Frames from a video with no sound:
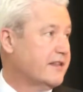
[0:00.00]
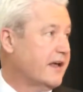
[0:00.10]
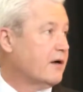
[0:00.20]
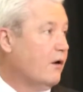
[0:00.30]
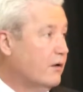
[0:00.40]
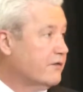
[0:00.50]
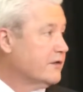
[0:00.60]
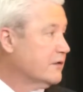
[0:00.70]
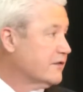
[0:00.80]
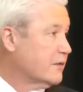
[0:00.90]
I thank all of
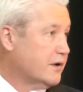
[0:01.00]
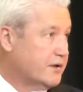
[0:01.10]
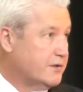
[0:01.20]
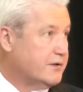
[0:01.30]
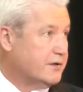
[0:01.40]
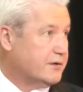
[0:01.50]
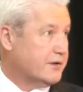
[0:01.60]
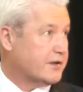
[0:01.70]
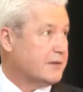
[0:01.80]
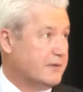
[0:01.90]
you for what you do,
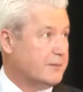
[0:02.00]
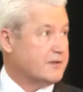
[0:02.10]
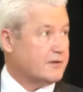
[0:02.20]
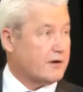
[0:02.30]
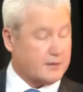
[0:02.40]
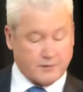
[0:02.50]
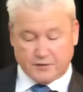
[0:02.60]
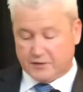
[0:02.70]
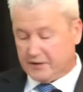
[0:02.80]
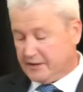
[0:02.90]
your commitment to our
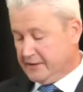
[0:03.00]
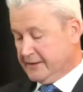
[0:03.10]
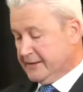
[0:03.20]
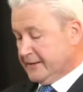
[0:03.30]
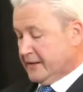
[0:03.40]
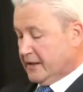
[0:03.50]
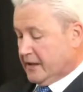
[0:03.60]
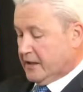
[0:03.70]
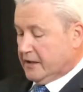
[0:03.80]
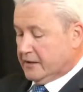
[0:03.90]
community.
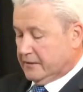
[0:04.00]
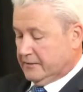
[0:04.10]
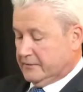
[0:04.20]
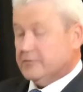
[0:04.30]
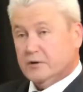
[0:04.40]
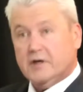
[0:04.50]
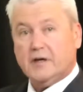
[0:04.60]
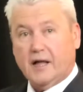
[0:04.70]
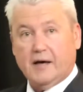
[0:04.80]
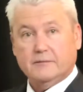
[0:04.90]
You can
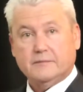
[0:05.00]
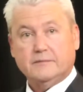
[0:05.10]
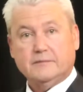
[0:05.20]
clap.